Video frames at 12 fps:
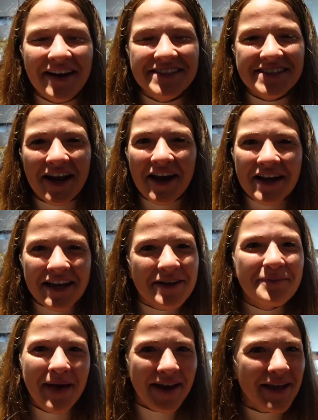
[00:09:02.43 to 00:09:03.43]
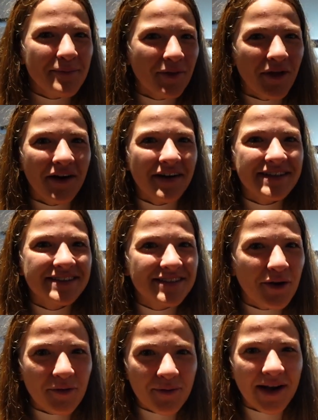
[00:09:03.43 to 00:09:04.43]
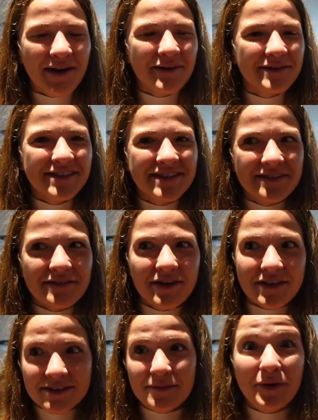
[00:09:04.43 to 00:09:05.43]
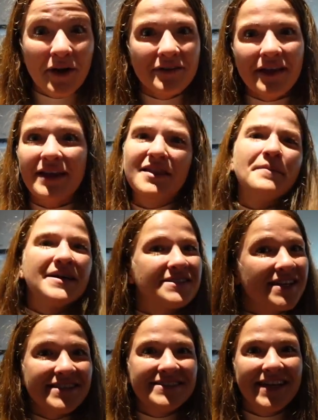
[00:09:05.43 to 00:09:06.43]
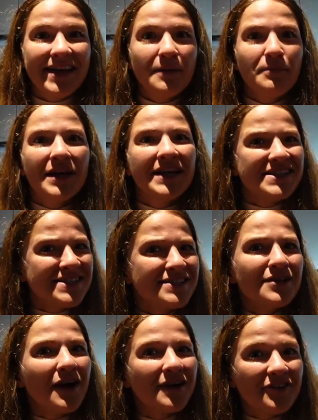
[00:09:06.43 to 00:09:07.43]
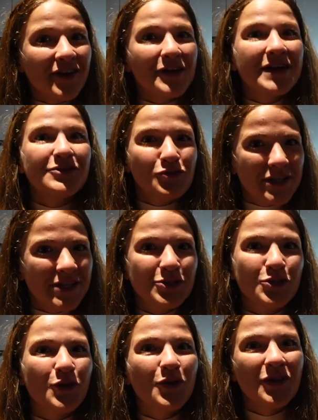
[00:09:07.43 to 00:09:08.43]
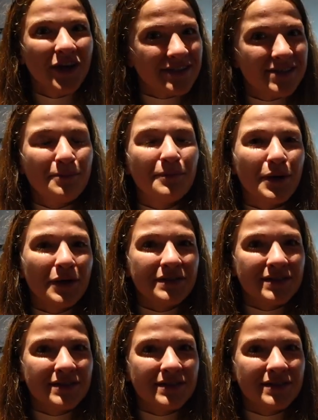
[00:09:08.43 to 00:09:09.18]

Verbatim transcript: it's not in many blogs around Luxembourg, like the best things to eat, but it is a very traditional Luxembourg